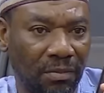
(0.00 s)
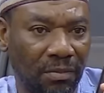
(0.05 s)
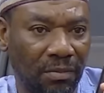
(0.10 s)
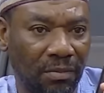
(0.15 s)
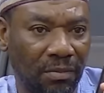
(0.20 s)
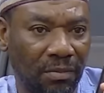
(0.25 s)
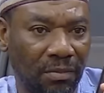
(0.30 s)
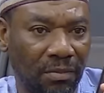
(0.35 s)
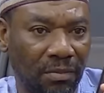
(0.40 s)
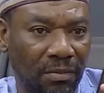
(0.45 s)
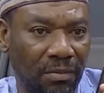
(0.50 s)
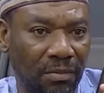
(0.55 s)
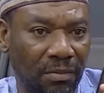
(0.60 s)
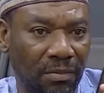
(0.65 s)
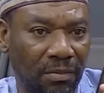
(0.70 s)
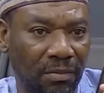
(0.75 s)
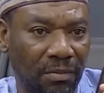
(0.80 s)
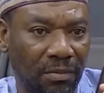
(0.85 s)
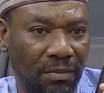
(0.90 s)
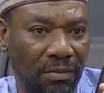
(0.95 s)
What?
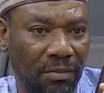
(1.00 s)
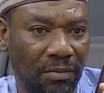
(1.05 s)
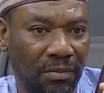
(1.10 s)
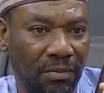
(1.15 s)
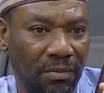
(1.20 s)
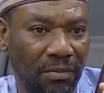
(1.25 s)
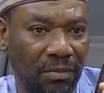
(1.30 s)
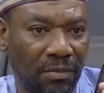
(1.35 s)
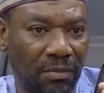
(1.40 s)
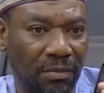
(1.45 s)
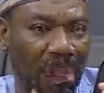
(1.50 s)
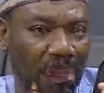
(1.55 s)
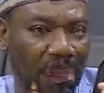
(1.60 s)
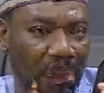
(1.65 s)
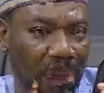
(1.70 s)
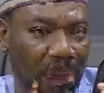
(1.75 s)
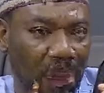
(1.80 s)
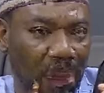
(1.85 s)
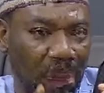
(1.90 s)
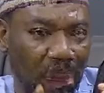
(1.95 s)

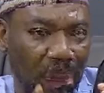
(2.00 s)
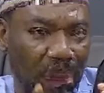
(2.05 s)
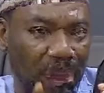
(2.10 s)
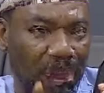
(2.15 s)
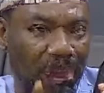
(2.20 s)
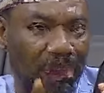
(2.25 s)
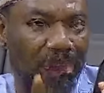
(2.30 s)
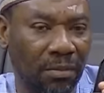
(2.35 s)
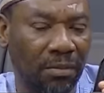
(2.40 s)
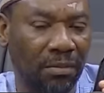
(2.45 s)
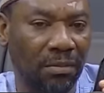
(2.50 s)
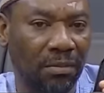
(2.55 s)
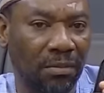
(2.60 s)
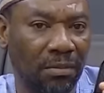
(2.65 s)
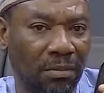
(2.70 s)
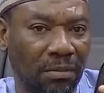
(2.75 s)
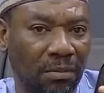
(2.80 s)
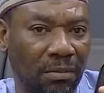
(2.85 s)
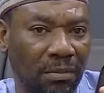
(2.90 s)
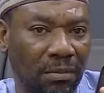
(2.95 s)
Between you,
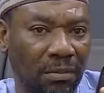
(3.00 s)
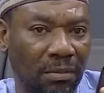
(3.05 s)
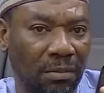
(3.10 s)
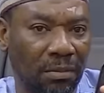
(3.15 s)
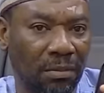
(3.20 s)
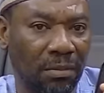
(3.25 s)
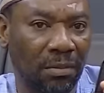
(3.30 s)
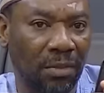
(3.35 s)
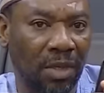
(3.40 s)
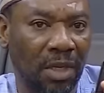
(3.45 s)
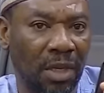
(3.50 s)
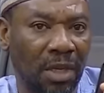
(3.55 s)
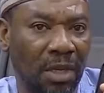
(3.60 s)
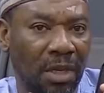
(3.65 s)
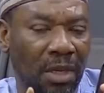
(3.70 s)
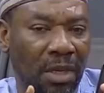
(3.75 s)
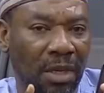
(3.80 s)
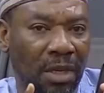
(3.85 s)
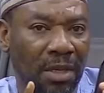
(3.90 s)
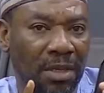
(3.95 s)

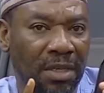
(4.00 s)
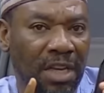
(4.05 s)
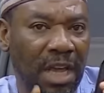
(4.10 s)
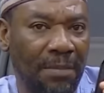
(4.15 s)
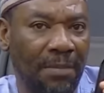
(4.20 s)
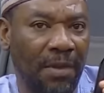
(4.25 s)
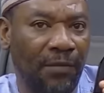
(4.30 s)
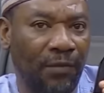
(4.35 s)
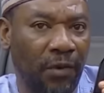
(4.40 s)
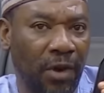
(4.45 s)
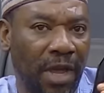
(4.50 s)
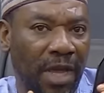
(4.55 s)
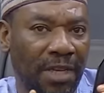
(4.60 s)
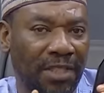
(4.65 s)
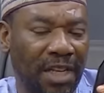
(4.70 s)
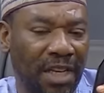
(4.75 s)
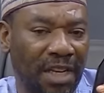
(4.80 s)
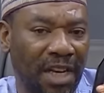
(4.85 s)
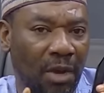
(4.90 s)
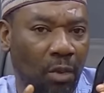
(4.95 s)
day before yesterday,
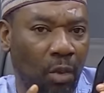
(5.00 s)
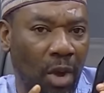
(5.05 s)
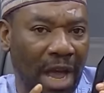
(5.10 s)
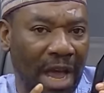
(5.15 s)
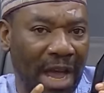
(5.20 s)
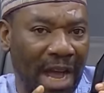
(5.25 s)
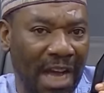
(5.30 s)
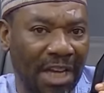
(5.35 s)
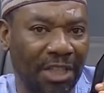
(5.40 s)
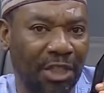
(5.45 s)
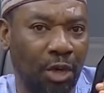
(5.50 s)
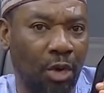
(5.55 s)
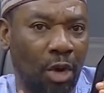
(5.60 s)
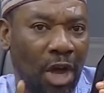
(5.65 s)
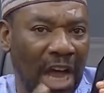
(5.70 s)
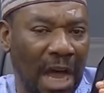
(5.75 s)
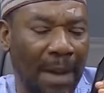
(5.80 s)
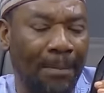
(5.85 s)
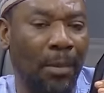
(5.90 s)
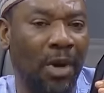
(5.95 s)
where I asked you how
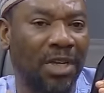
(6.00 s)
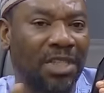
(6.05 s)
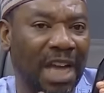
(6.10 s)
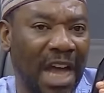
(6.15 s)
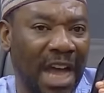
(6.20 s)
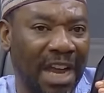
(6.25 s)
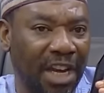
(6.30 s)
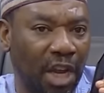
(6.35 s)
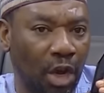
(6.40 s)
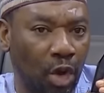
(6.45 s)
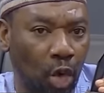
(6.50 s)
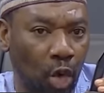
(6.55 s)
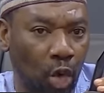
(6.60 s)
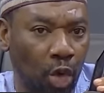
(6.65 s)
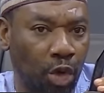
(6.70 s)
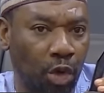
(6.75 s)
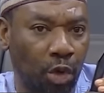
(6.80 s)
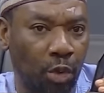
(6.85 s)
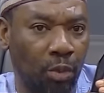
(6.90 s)
much I did owe you.